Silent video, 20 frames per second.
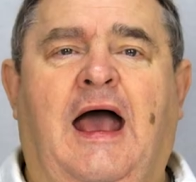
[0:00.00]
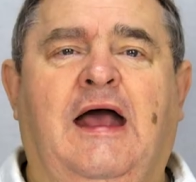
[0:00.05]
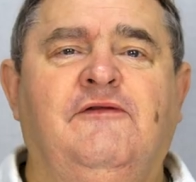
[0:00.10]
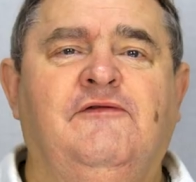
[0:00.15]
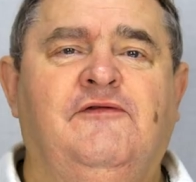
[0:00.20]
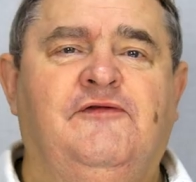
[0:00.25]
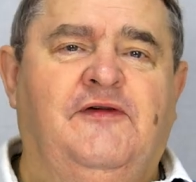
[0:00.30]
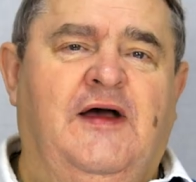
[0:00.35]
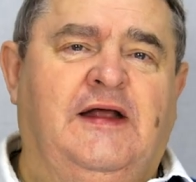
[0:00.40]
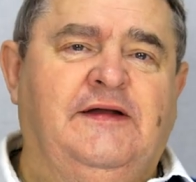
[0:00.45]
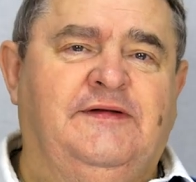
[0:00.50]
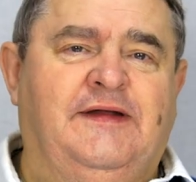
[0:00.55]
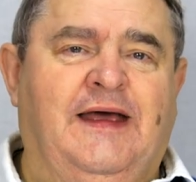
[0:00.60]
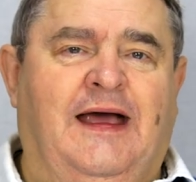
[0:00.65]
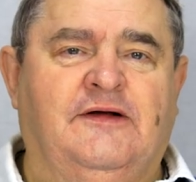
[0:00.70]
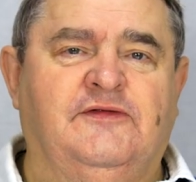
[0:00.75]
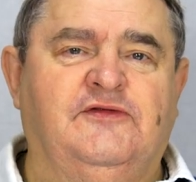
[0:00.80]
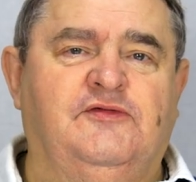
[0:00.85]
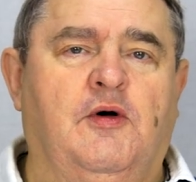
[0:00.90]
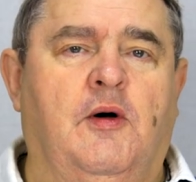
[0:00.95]
and fed
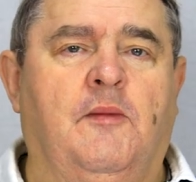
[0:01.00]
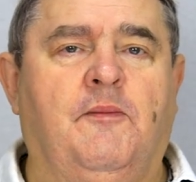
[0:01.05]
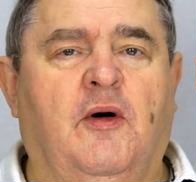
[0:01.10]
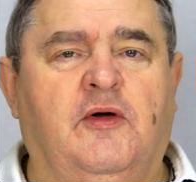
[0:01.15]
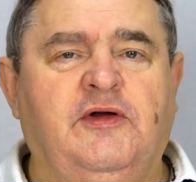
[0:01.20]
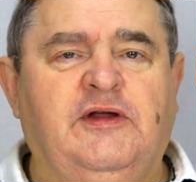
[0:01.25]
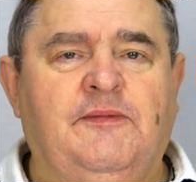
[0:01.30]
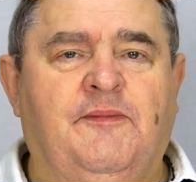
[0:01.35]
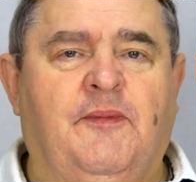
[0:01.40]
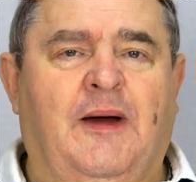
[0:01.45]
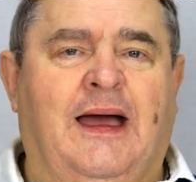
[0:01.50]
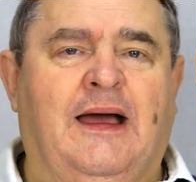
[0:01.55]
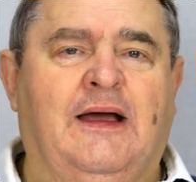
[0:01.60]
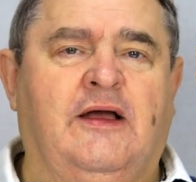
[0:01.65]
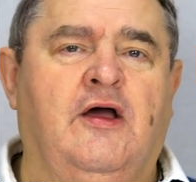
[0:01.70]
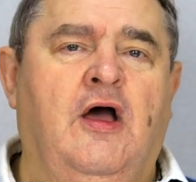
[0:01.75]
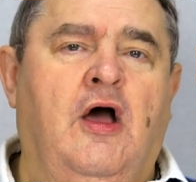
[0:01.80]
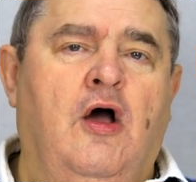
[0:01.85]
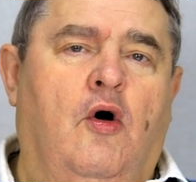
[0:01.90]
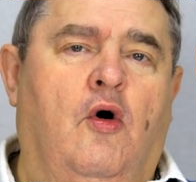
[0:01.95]
down to a body
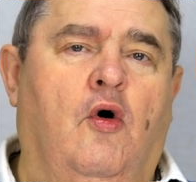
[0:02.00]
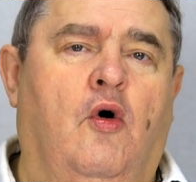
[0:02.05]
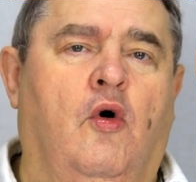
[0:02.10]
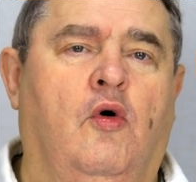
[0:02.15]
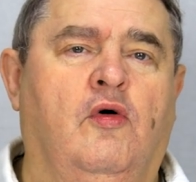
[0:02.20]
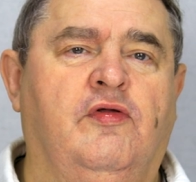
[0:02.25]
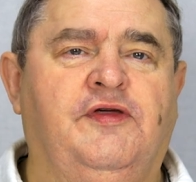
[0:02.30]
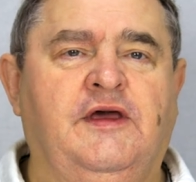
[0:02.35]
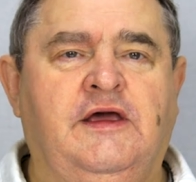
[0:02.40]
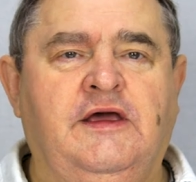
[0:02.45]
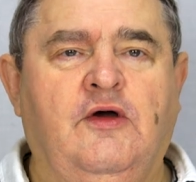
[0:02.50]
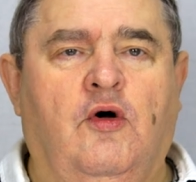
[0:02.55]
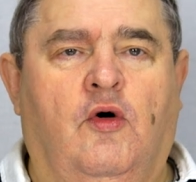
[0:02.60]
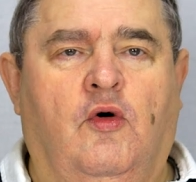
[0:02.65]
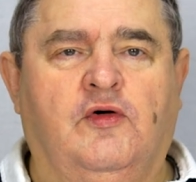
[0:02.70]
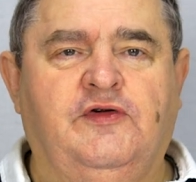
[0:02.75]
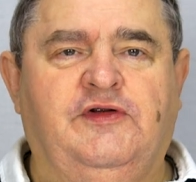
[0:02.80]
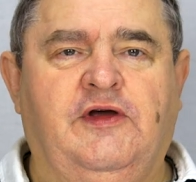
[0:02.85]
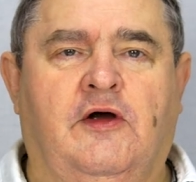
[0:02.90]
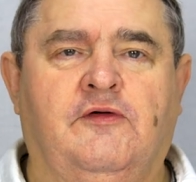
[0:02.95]
pack or the
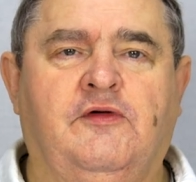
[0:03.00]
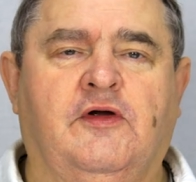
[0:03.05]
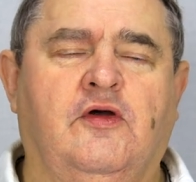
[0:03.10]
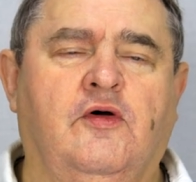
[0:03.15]
audio